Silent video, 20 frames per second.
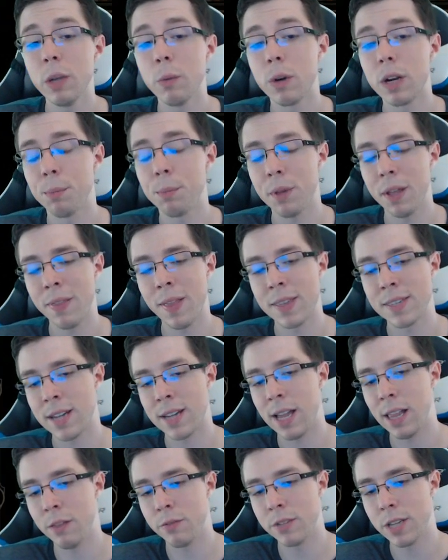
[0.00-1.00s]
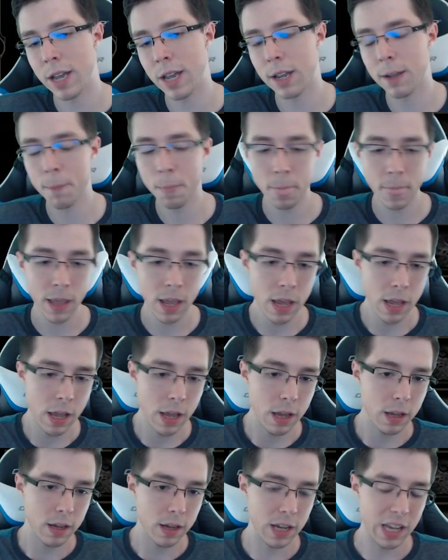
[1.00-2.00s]
want to play that style of deck.
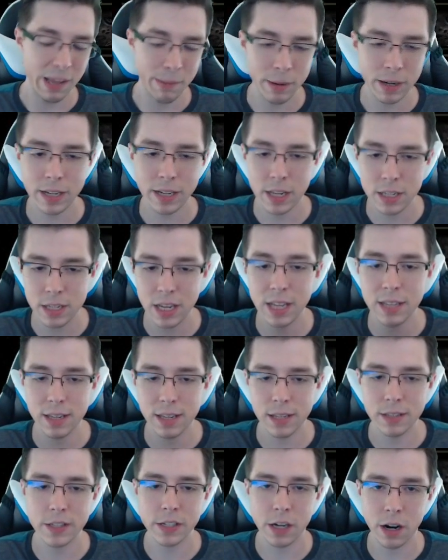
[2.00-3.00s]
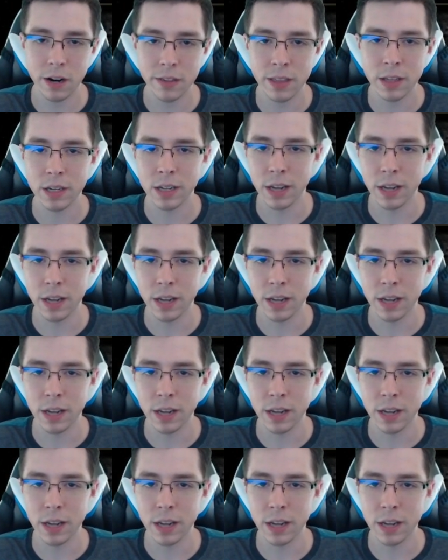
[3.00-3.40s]
But it's a card that